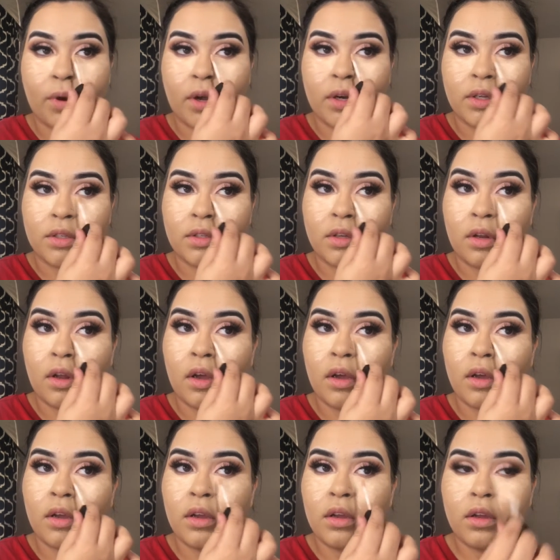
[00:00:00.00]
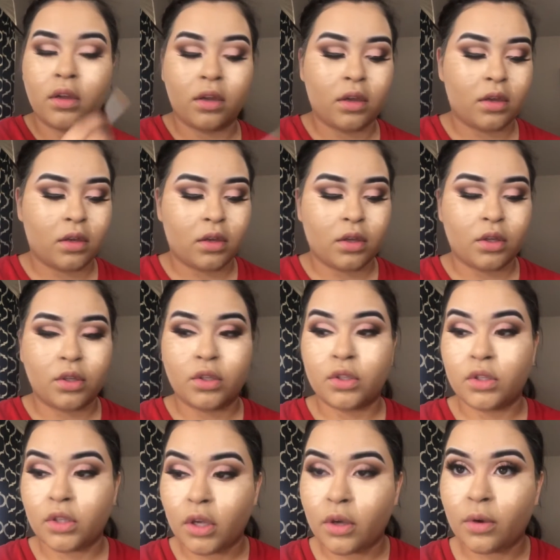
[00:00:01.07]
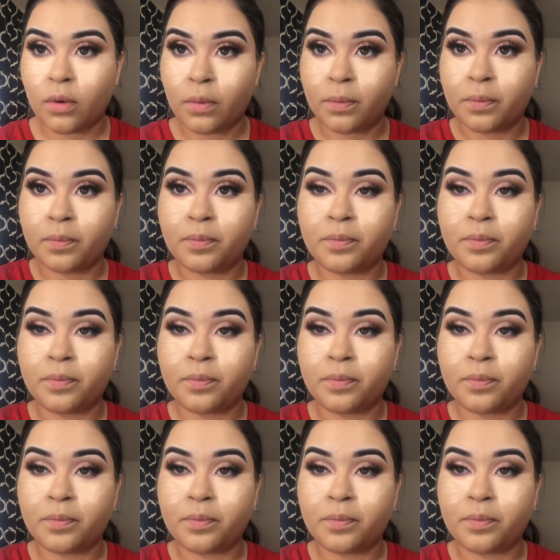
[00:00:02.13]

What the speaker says: products a lot. So